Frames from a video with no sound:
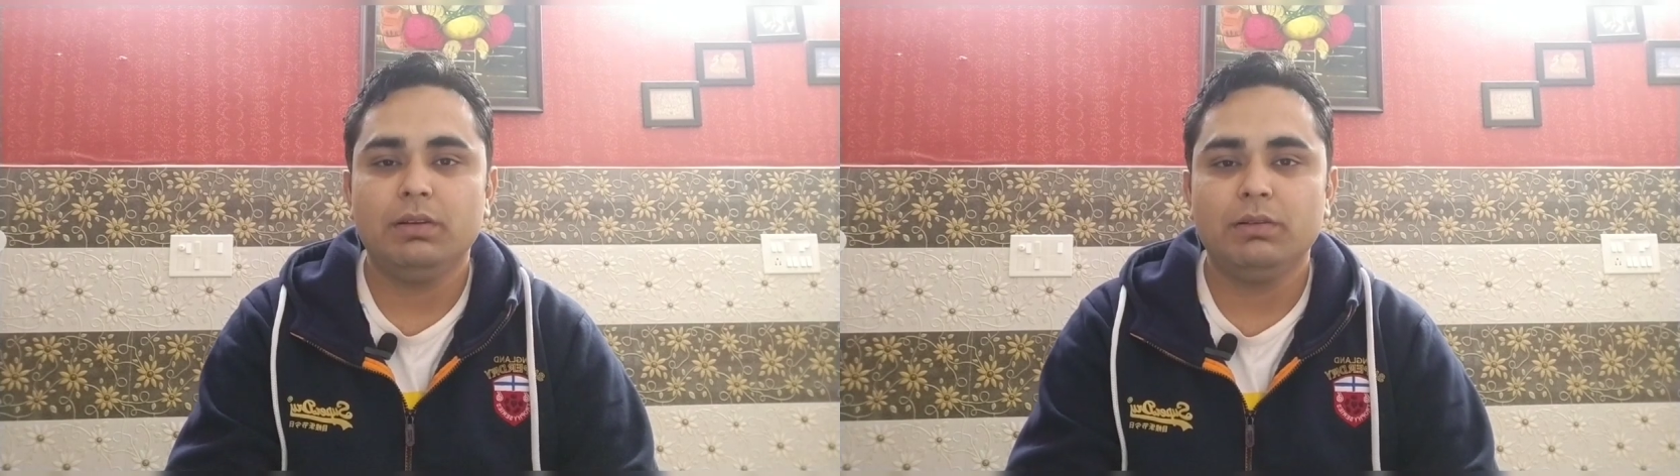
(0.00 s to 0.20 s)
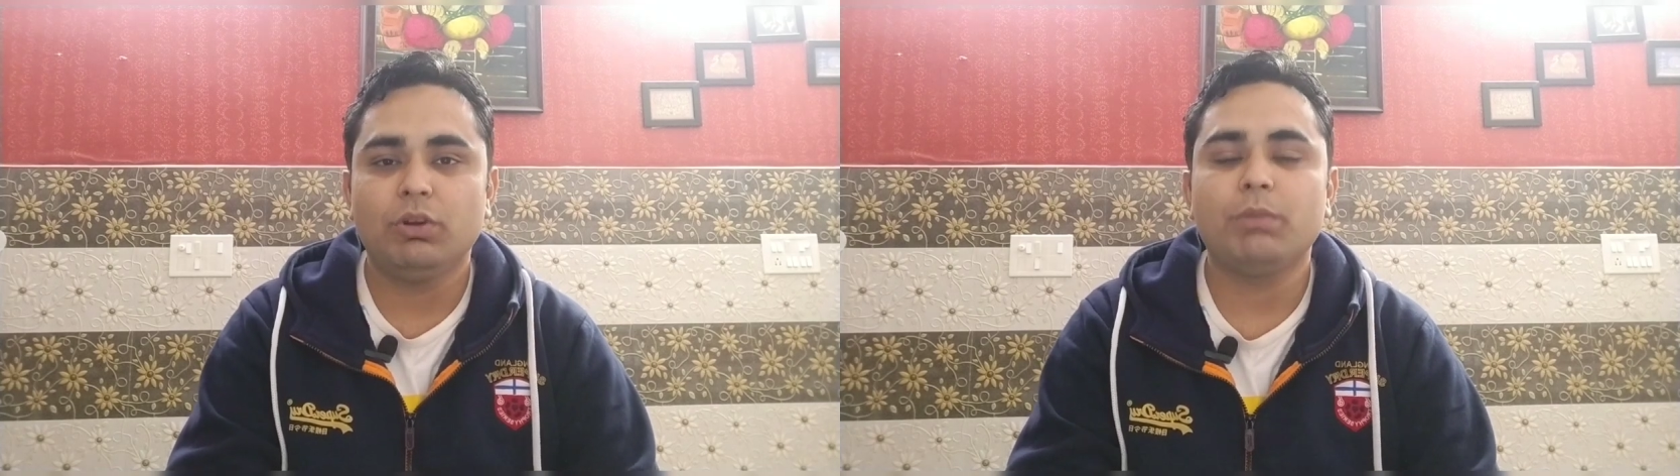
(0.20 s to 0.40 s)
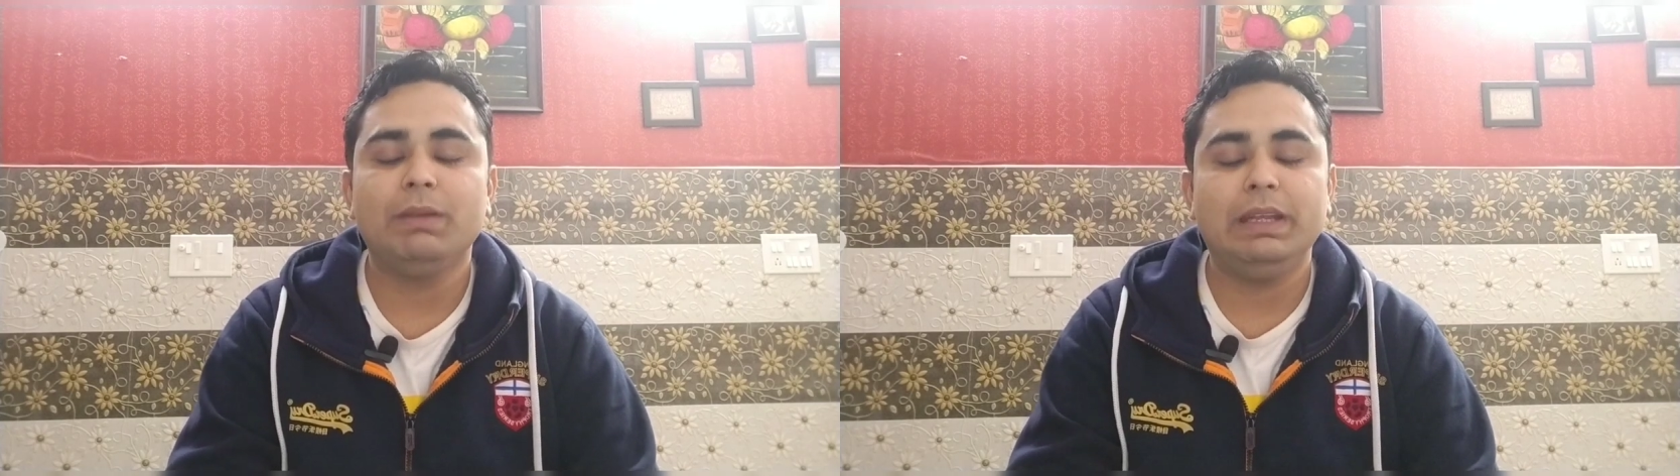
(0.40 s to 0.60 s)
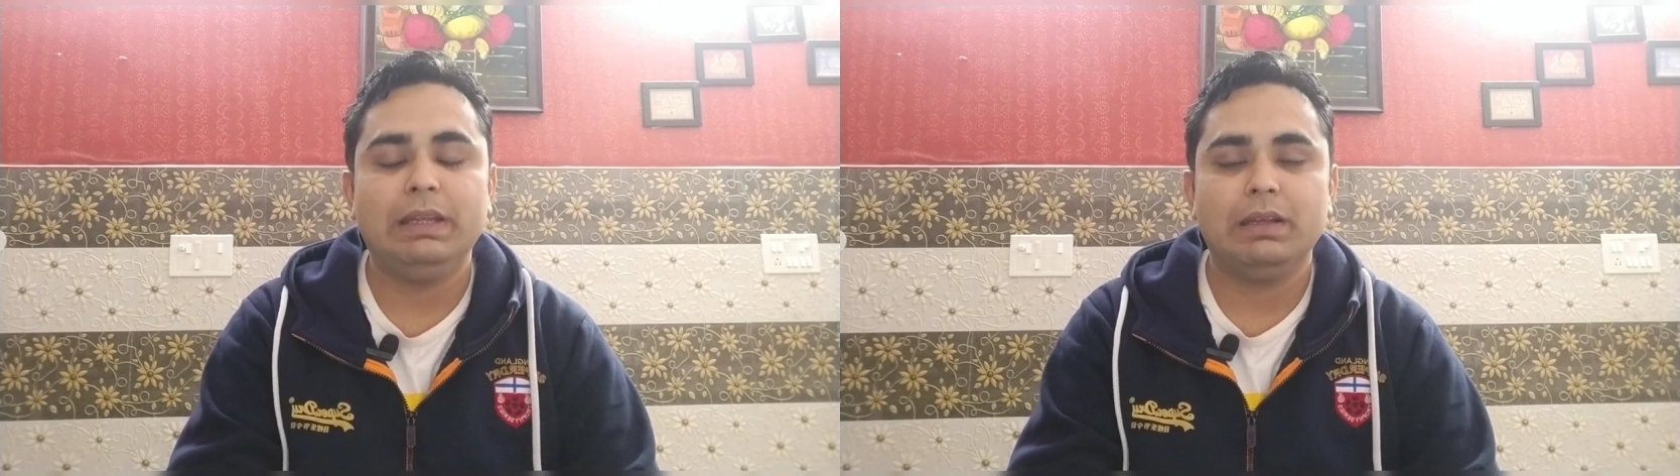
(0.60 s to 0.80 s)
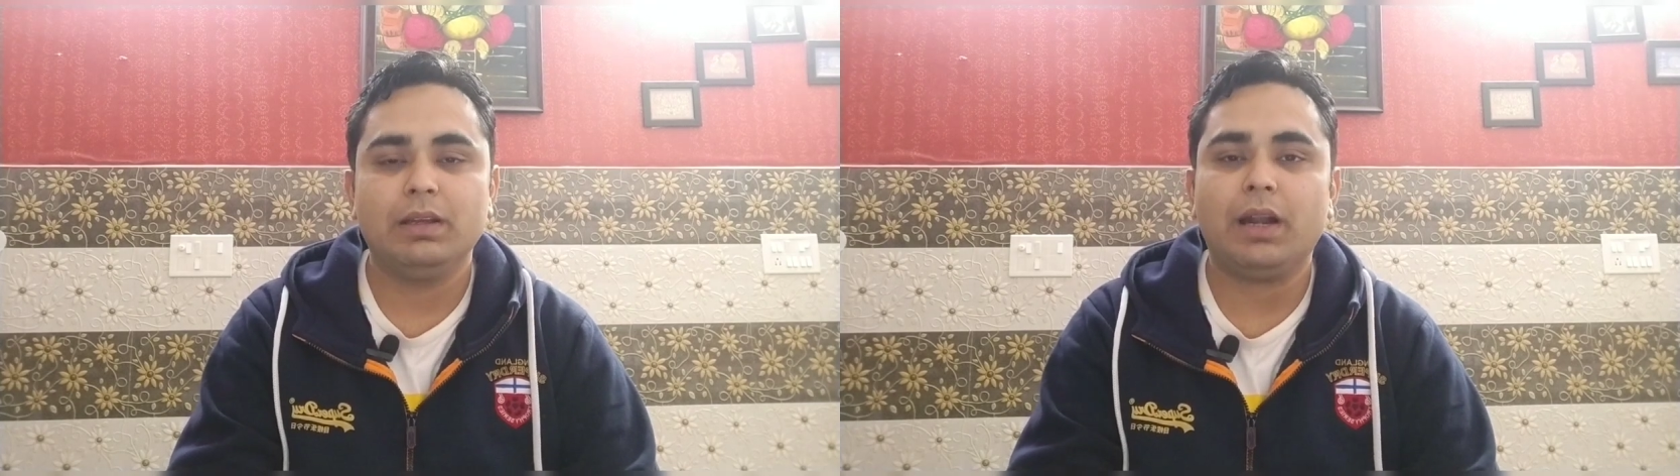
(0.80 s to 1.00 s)
normally
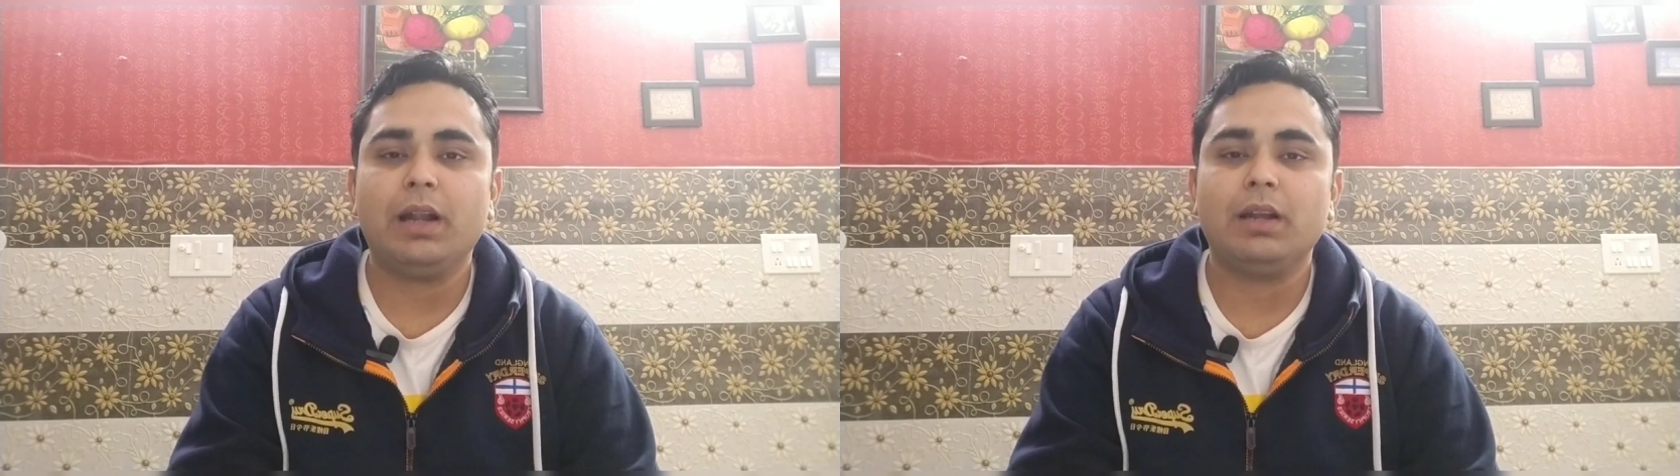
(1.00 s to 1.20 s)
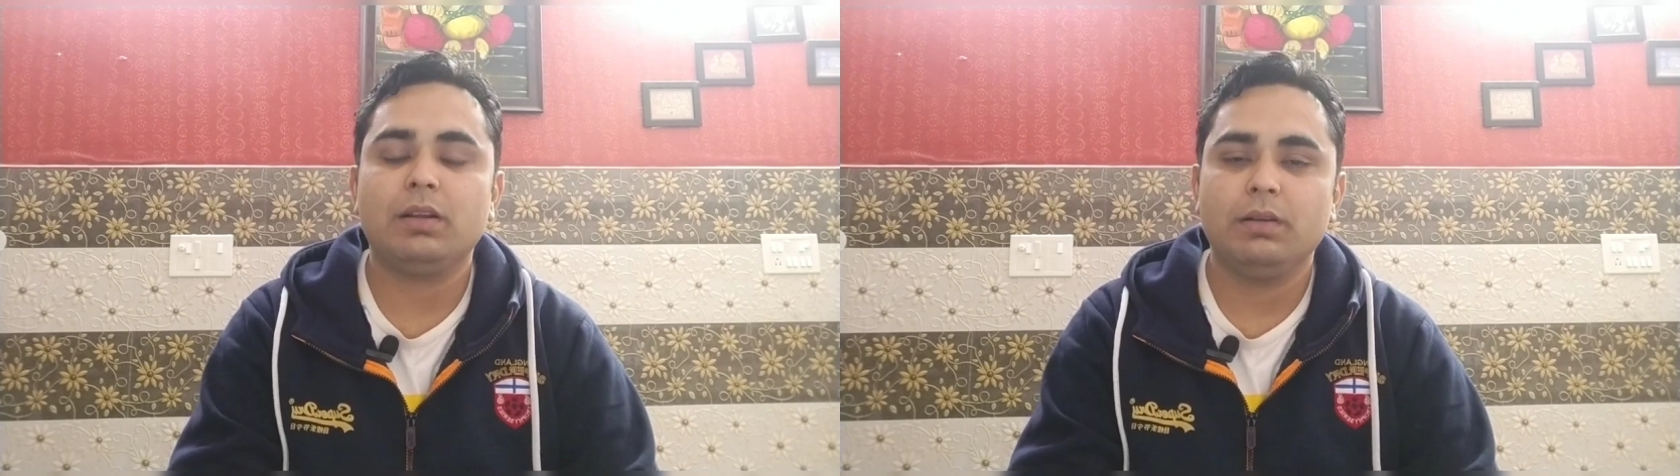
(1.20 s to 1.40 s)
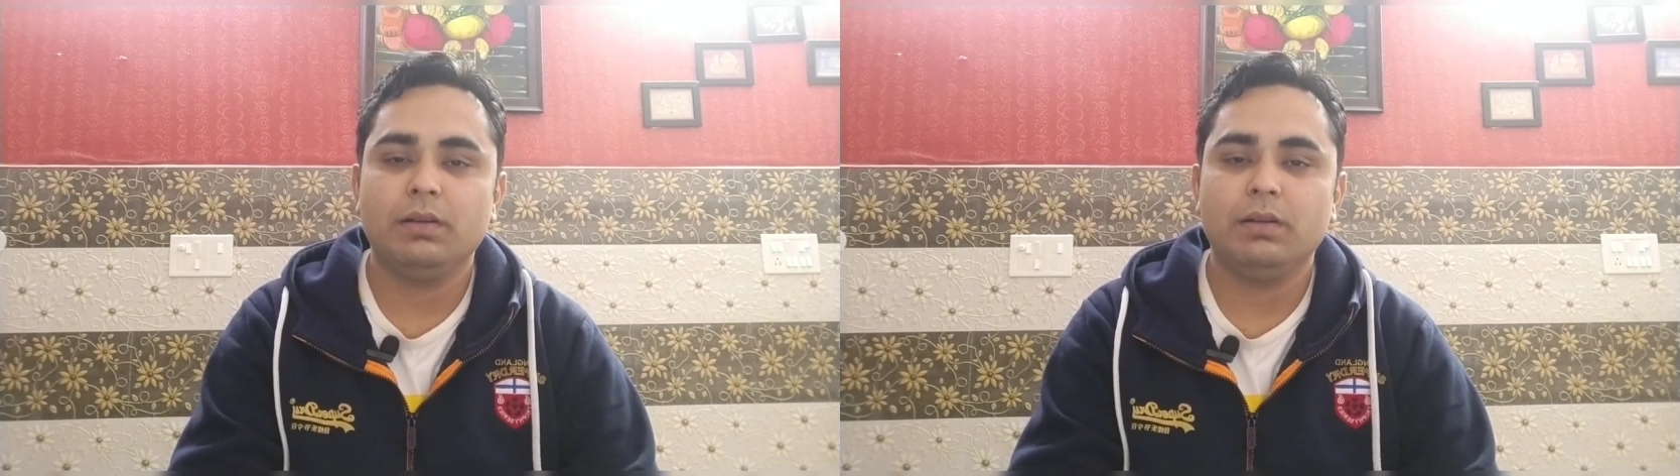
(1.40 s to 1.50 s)
grant